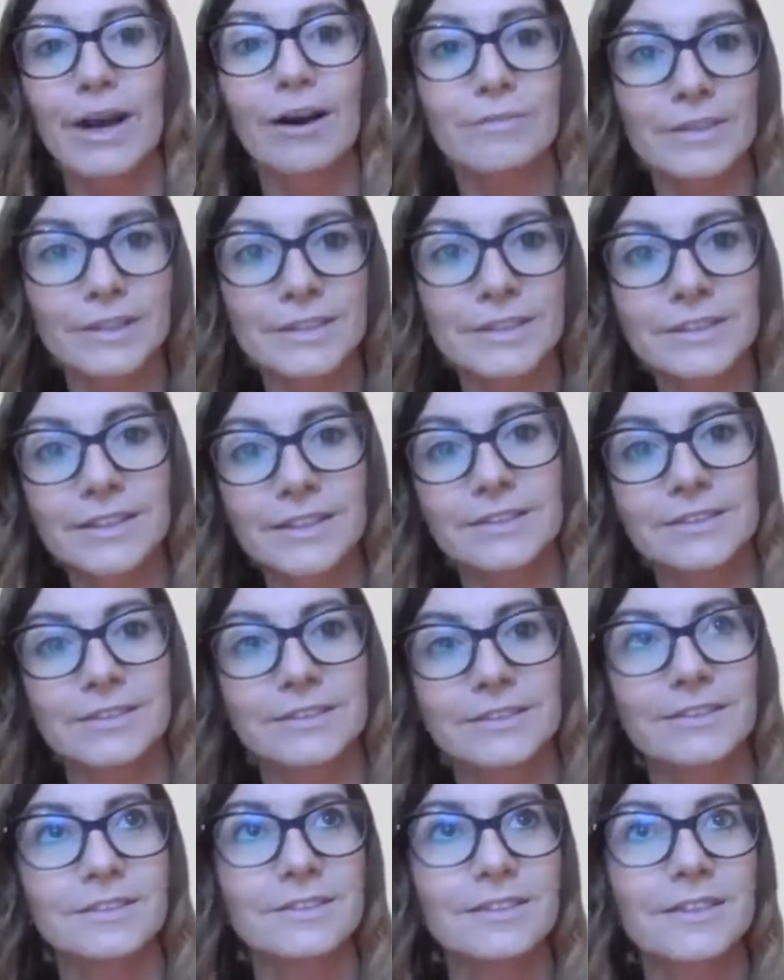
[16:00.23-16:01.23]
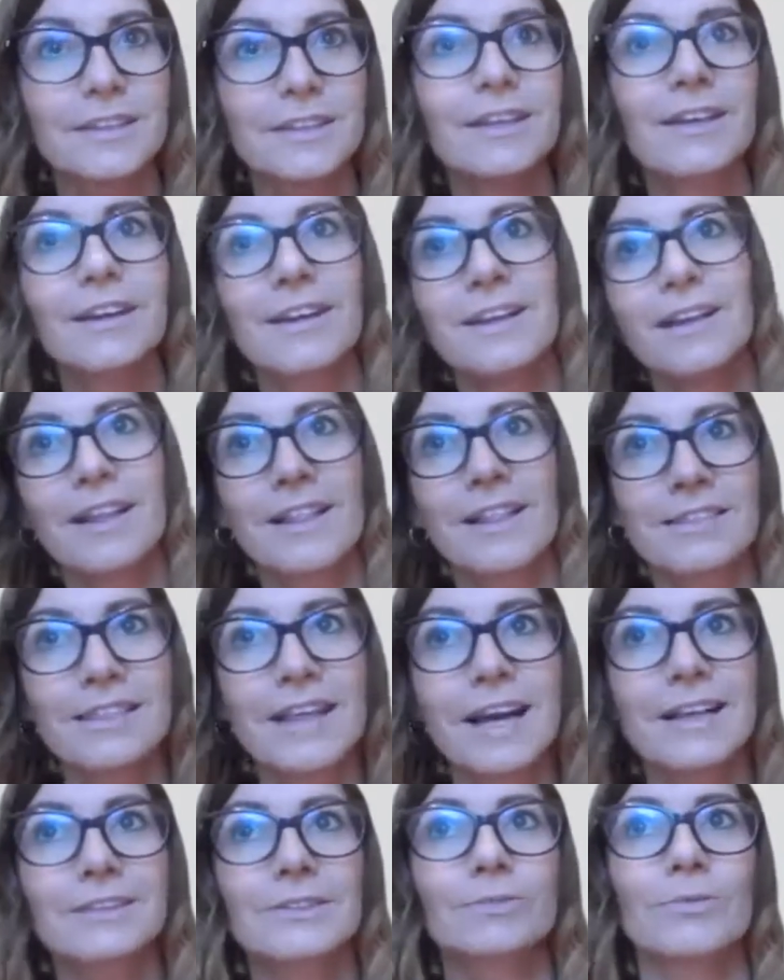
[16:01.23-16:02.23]
be covered, and
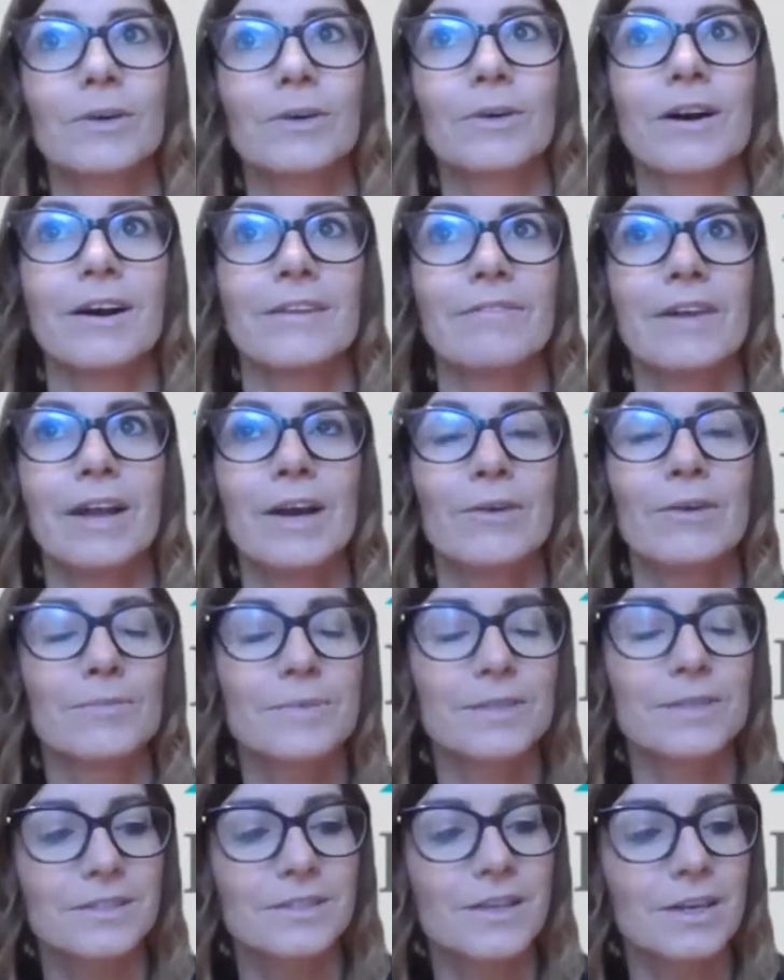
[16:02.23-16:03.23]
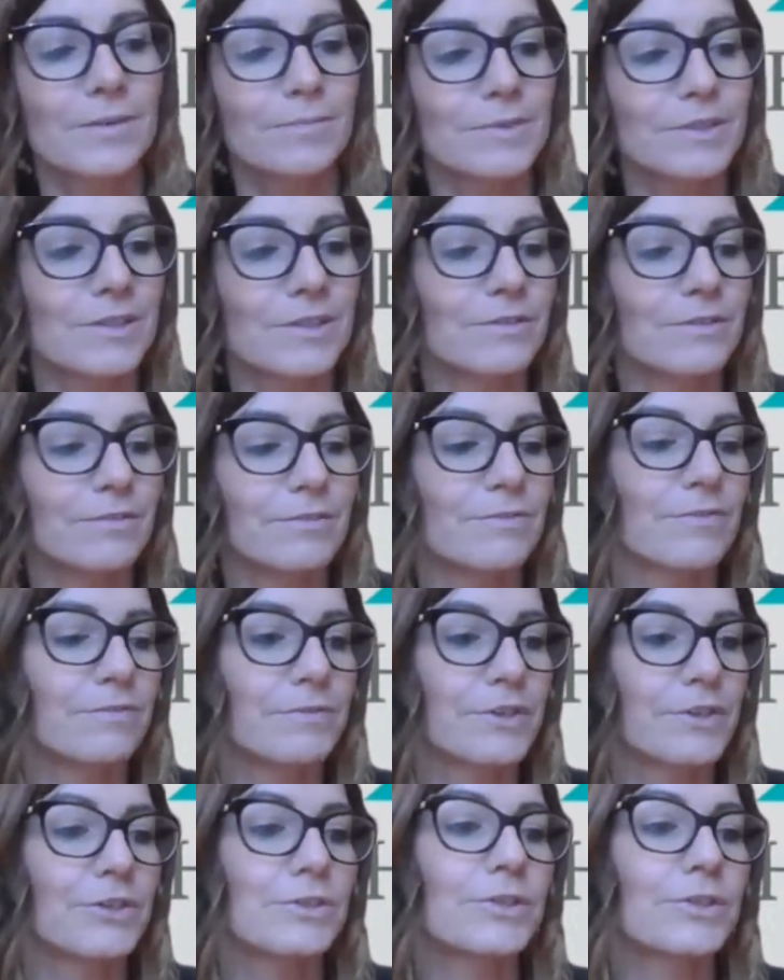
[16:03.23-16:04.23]
that's what kind of helps in terms of
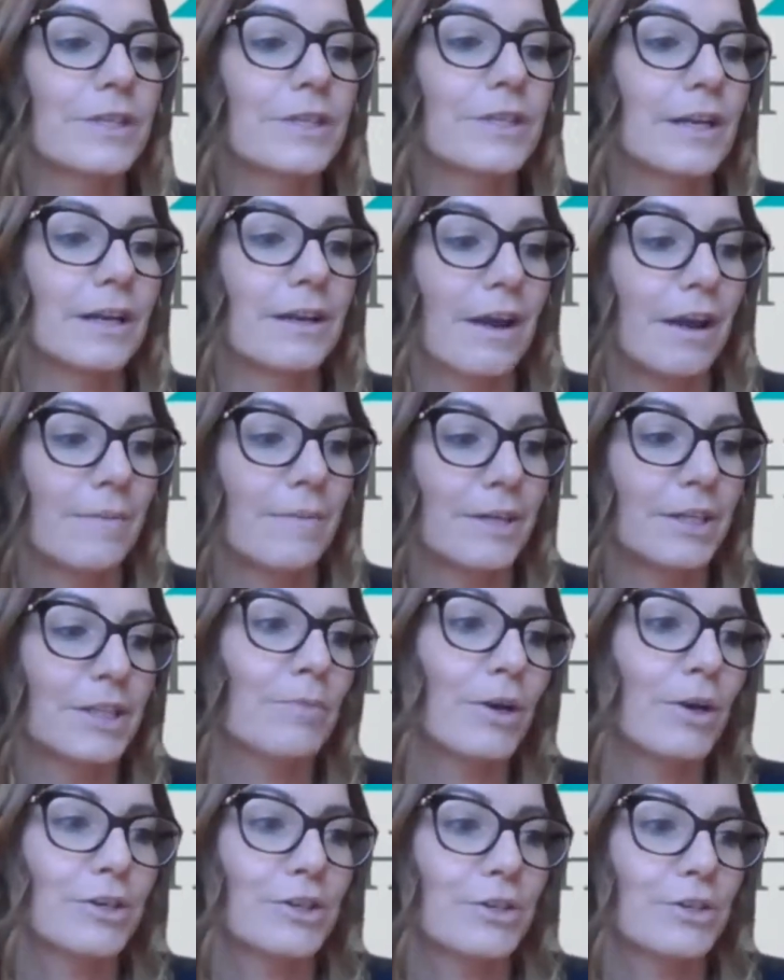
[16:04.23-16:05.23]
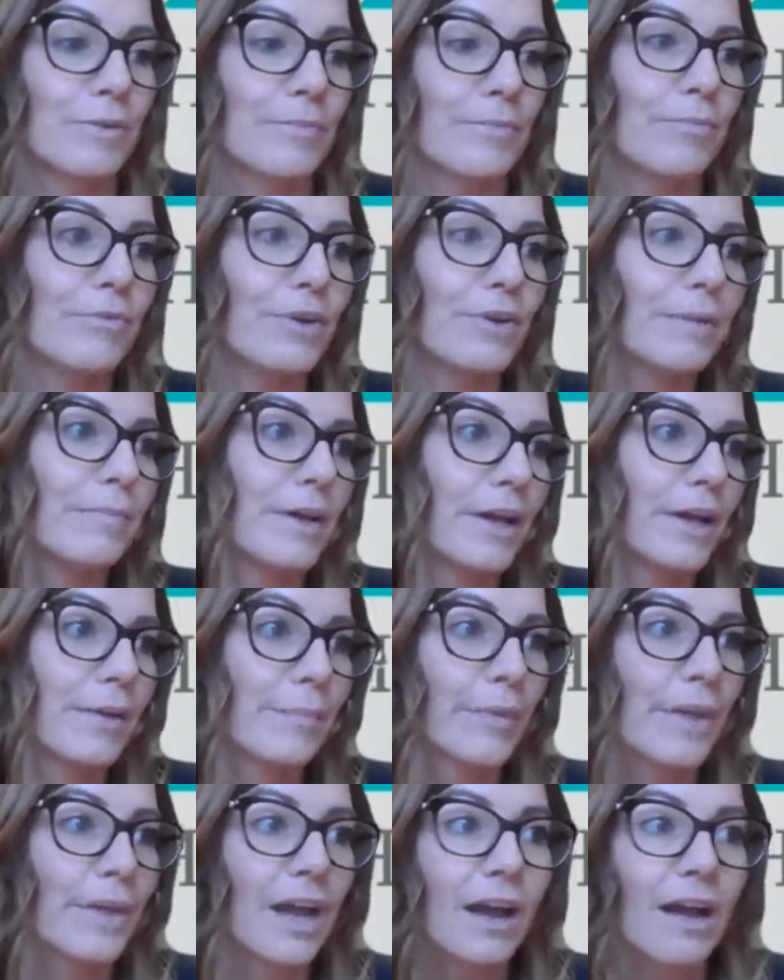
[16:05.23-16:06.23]
reducing exposure and
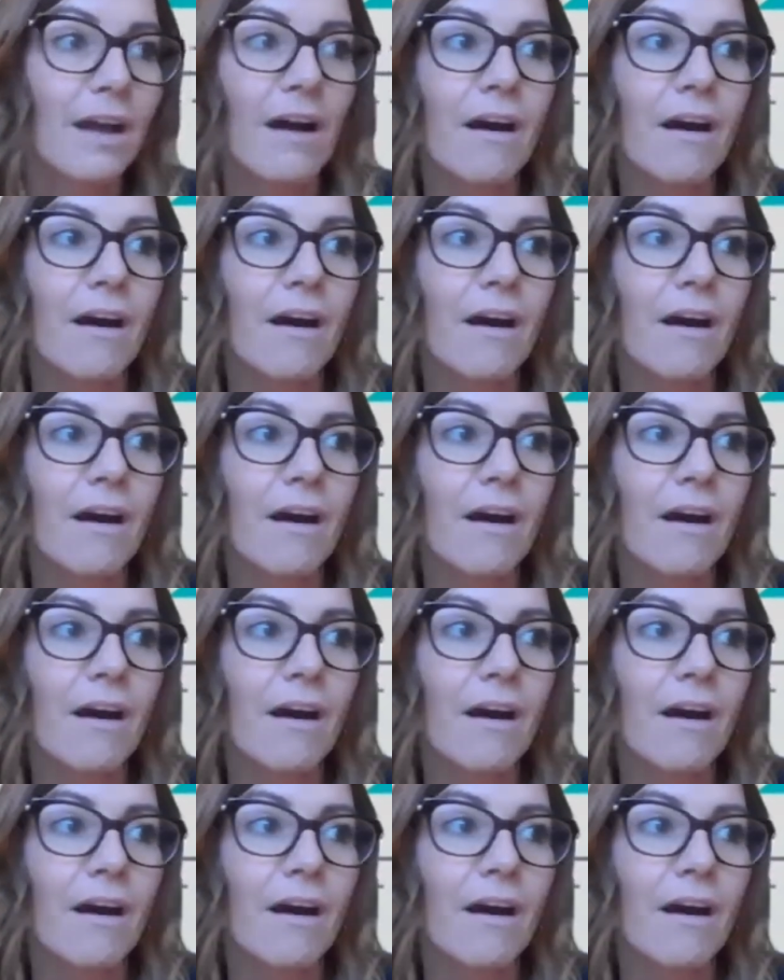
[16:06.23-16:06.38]
premium.